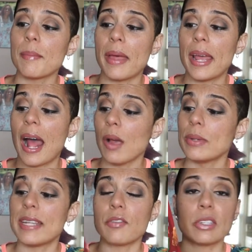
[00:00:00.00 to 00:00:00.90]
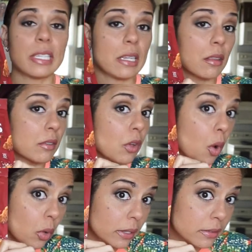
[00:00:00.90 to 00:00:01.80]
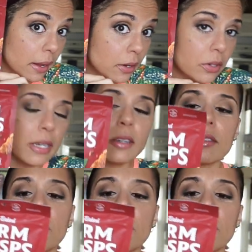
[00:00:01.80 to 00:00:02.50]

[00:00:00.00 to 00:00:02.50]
not bad. I would definitely eat this whole container here.